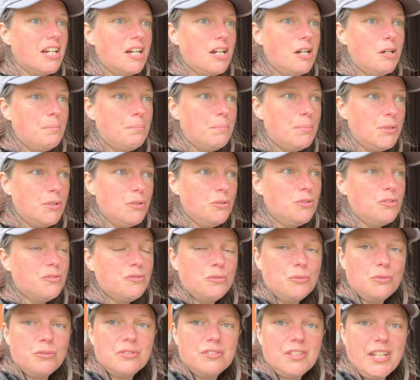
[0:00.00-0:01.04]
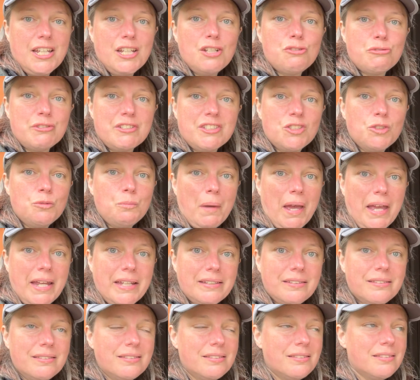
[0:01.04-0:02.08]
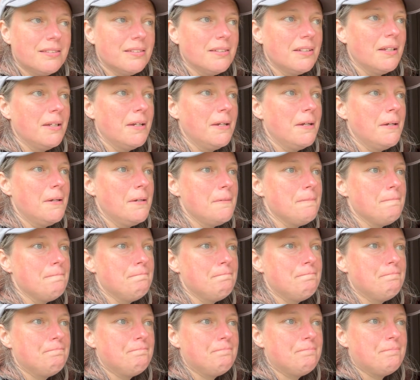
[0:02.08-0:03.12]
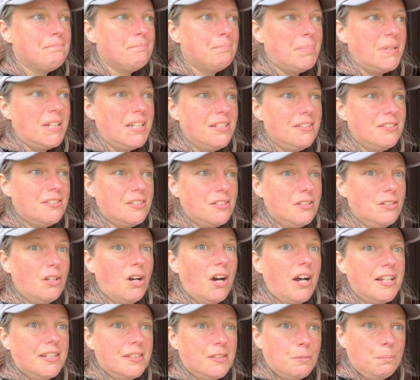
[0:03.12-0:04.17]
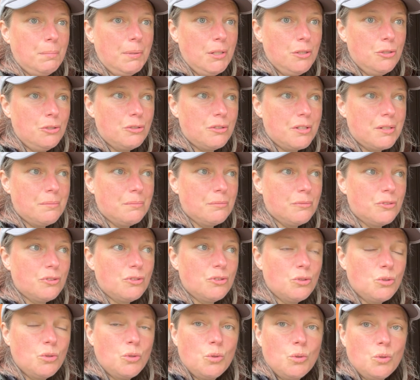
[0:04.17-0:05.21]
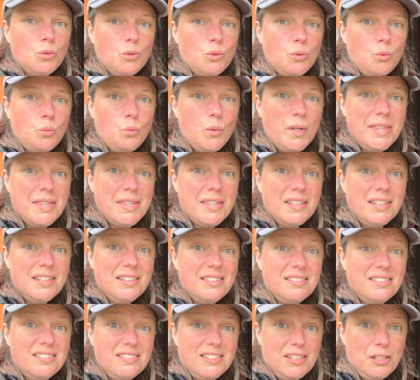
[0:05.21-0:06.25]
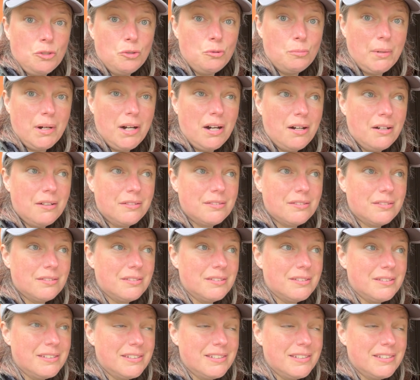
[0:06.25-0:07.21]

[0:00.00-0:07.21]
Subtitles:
a beautiful sacred space being denied to pilgrims with steel bars.